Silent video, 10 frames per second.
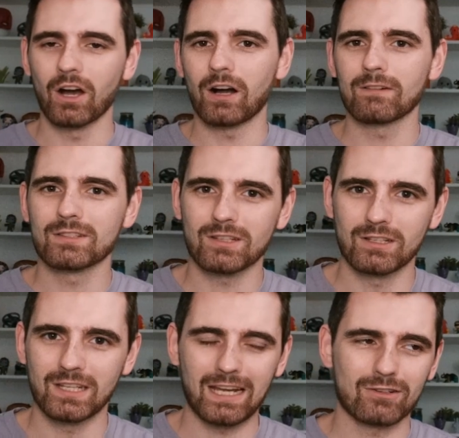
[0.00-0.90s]
All of a
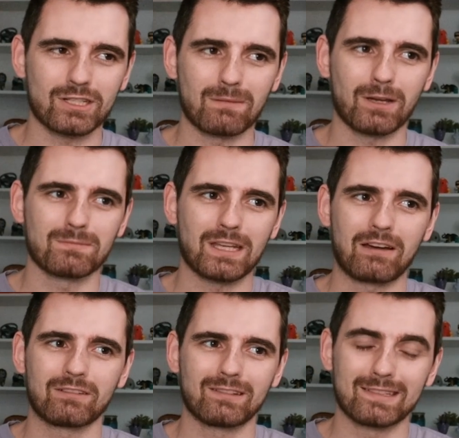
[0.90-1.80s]
sudden, Arishem comes
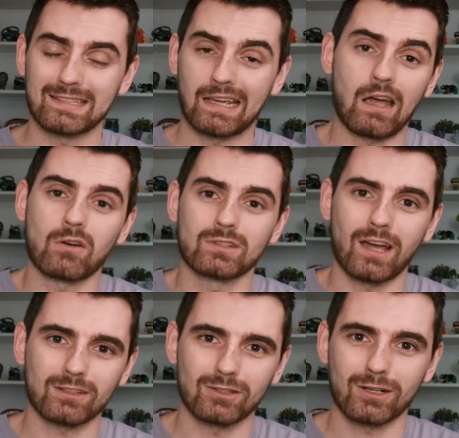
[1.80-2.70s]
out, and it's like, oh, Dr.